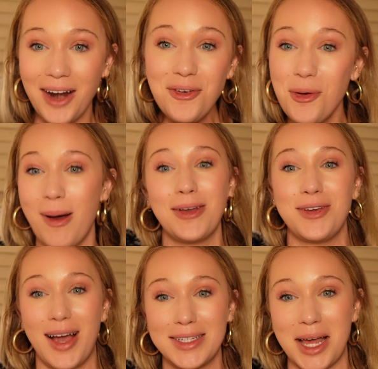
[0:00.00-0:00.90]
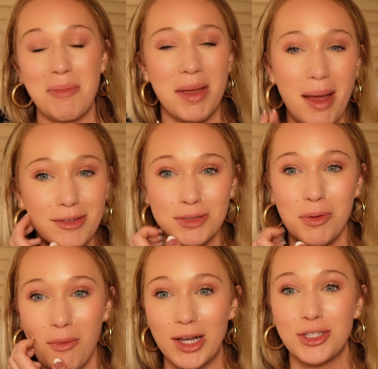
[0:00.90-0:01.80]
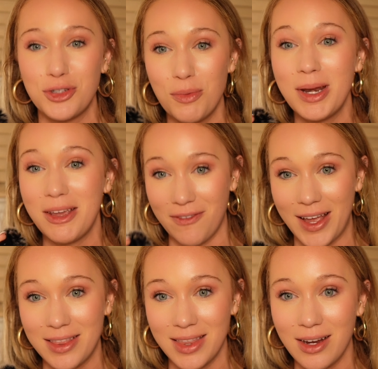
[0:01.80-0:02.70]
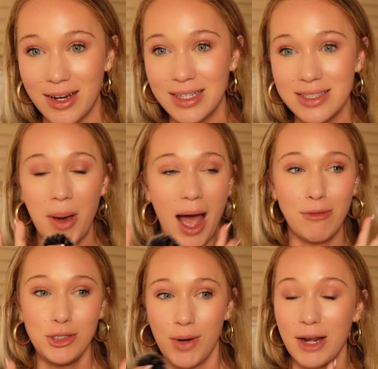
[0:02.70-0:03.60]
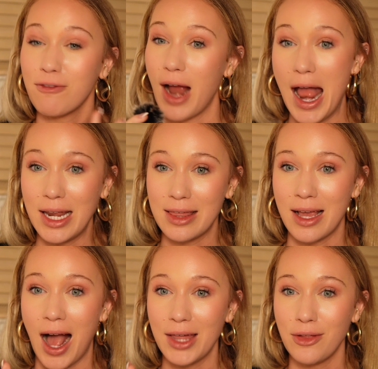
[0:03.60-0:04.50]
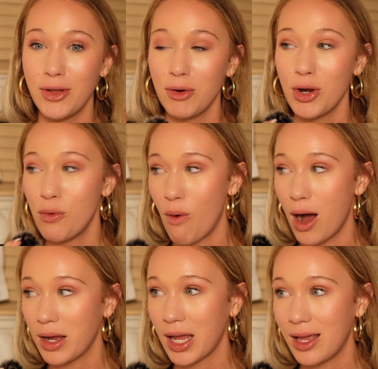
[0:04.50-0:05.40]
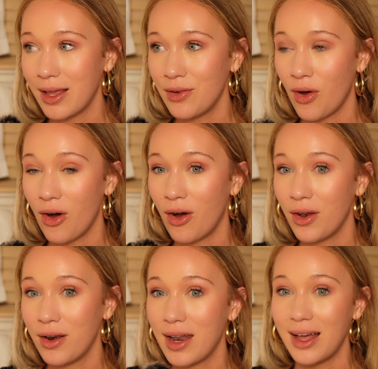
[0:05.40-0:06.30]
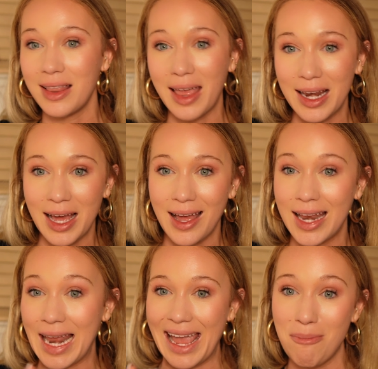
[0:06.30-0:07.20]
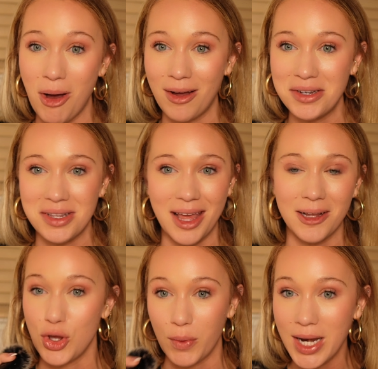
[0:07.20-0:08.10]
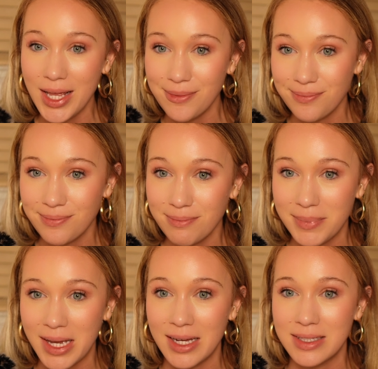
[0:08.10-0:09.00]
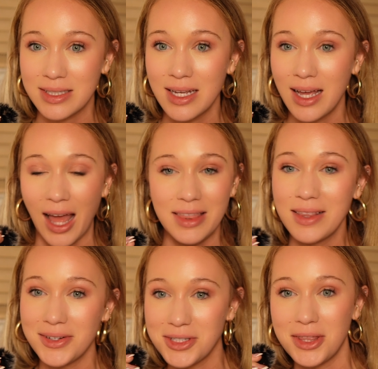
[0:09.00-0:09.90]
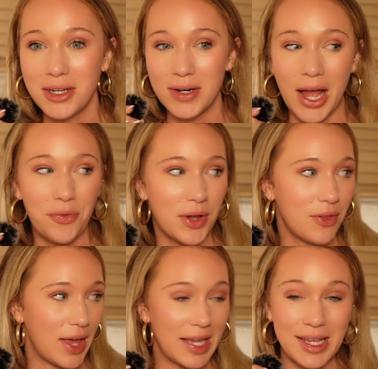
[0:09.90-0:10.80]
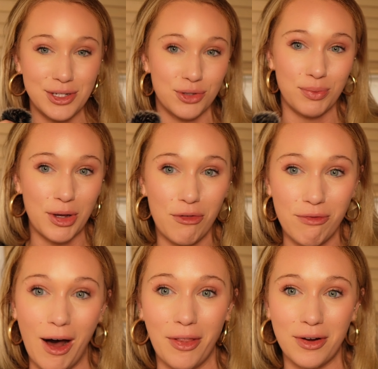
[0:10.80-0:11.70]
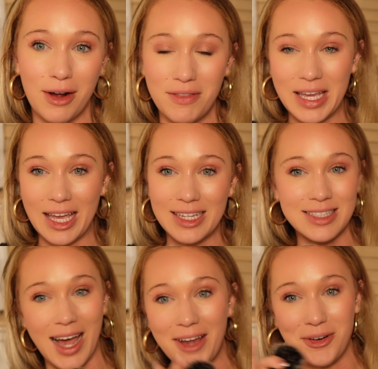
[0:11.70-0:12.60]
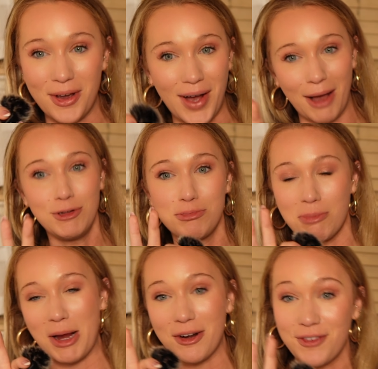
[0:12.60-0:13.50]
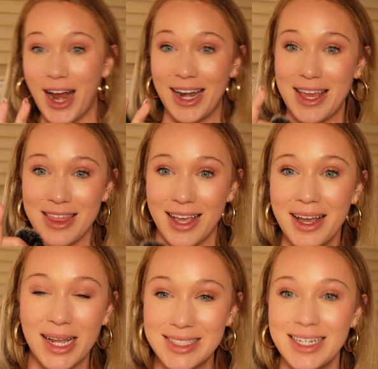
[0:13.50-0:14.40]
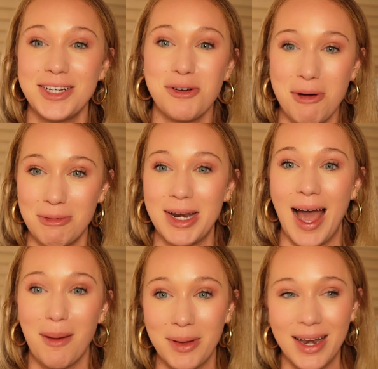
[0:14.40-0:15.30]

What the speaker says: I don't know about you guys, maybe I've just been watching too many fan theories, but I was ready for anything. I thought they were gonna walk in on Helena and Aemond like doing it, because I think there's a theory out there that he's the real father of the kids. I don't know. I was prepared for anything, but I didn't know what would happen.